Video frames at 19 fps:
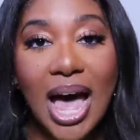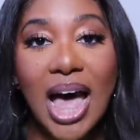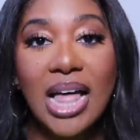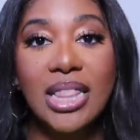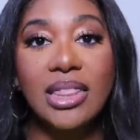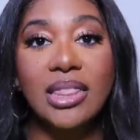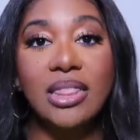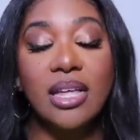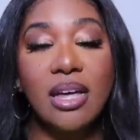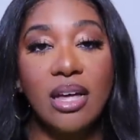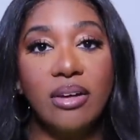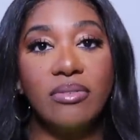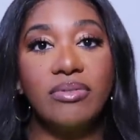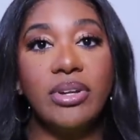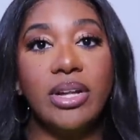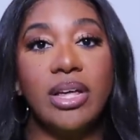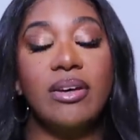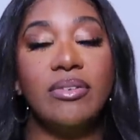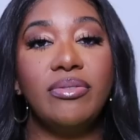I love,
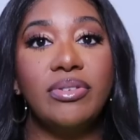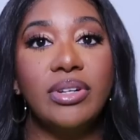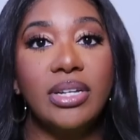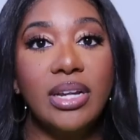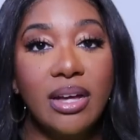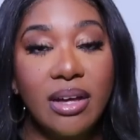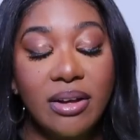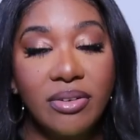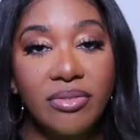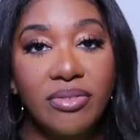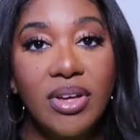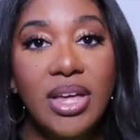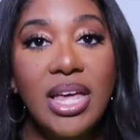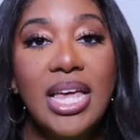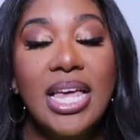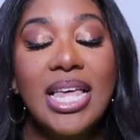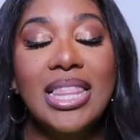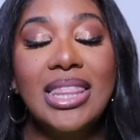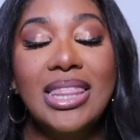love, love
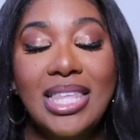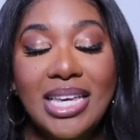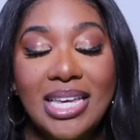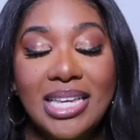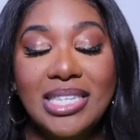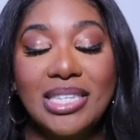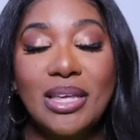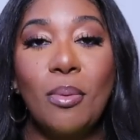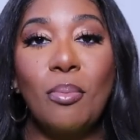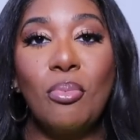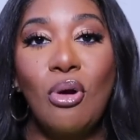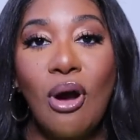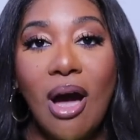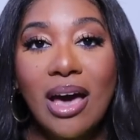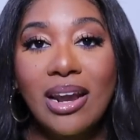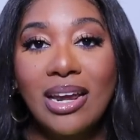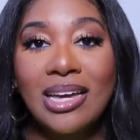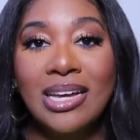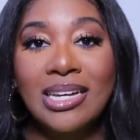this
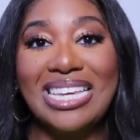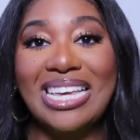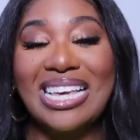product.